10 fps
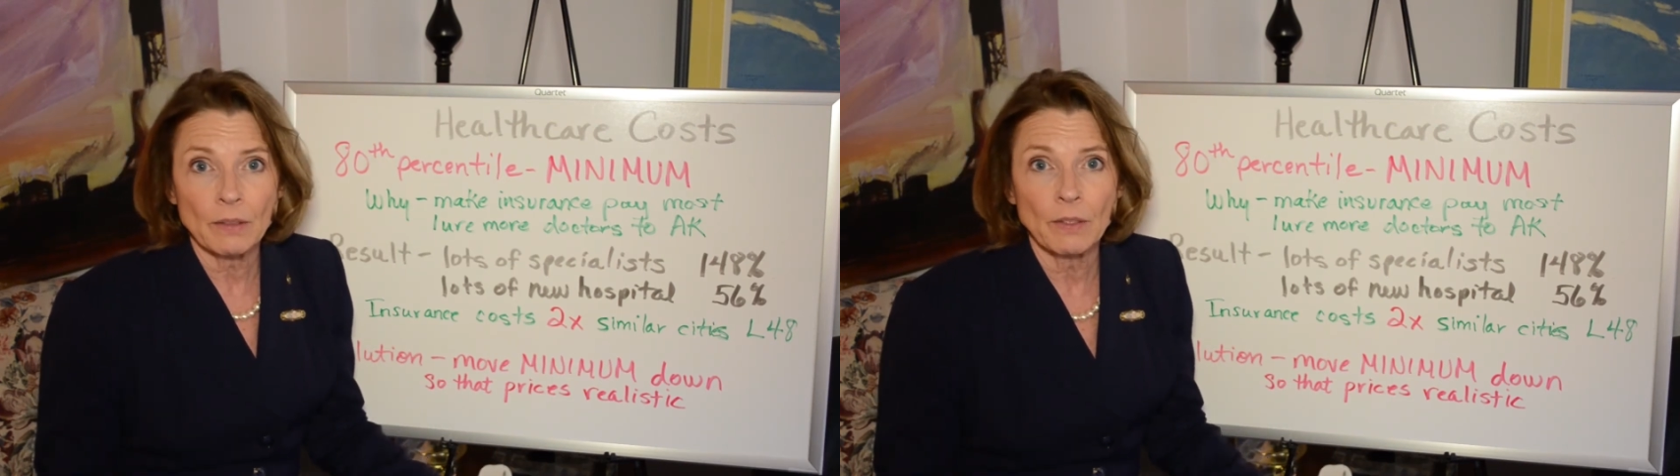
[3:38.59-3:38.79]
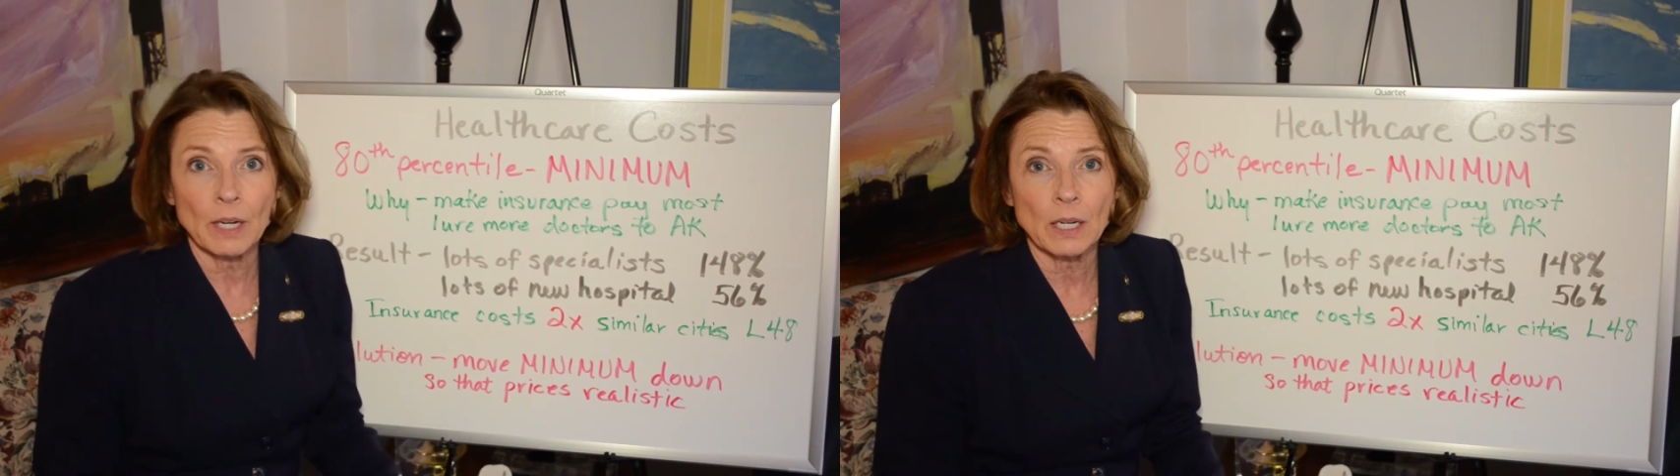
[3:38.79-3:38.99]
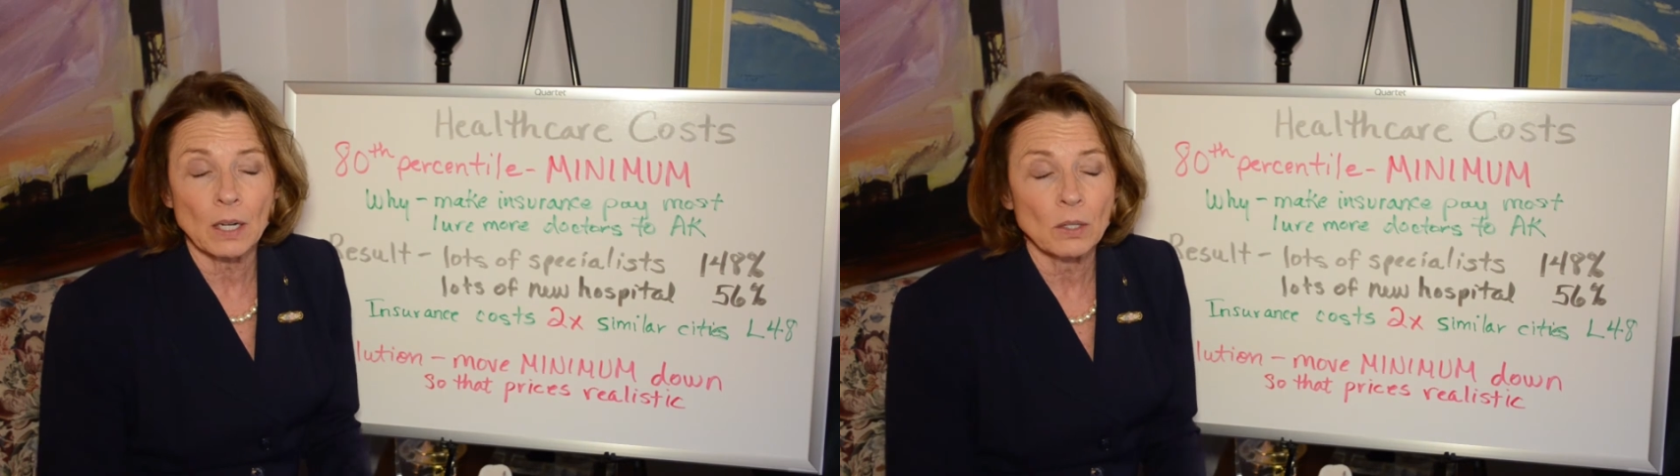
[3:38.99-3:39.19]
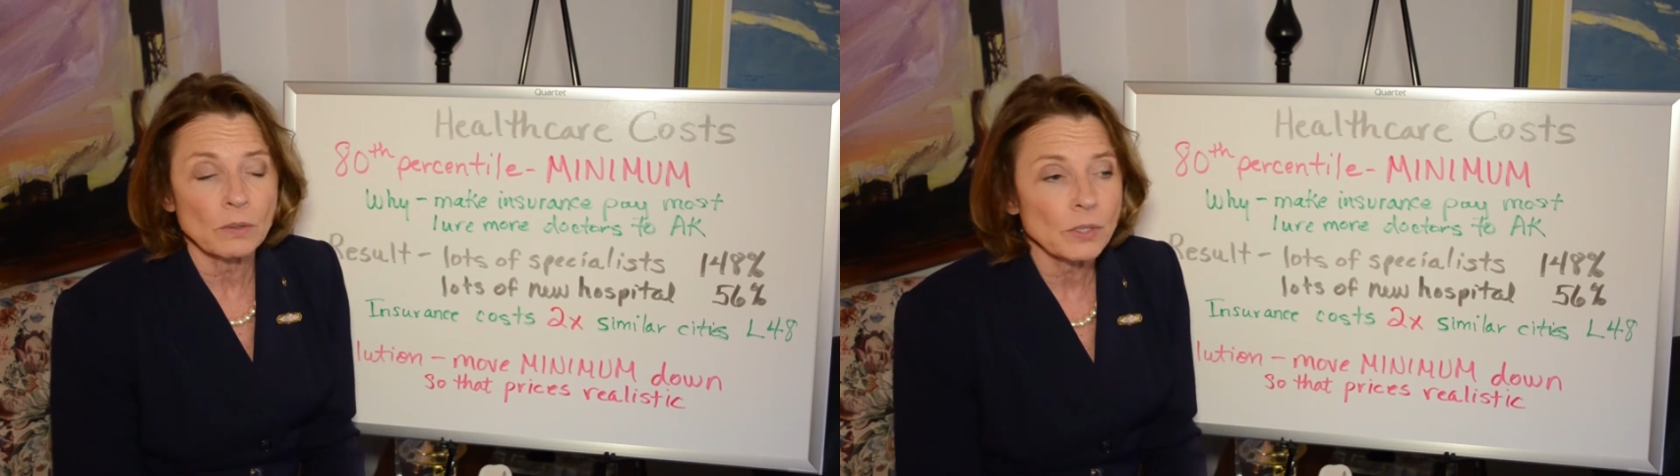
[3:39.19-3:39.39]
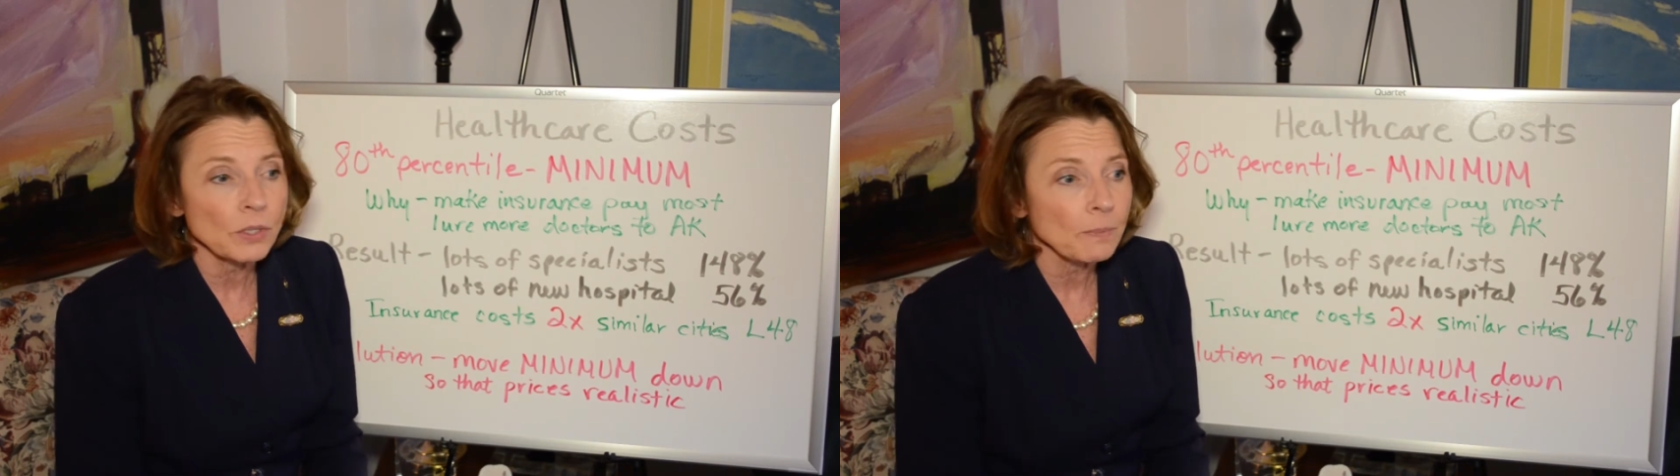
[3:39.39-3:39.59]
that it
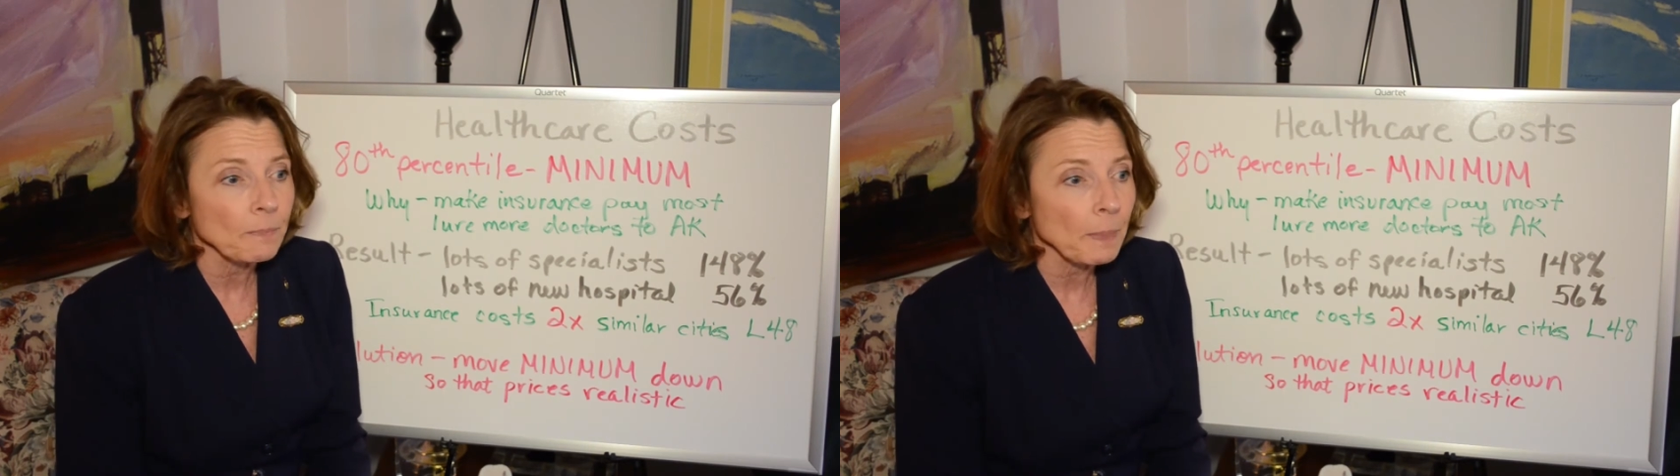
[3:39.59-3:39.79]
owns.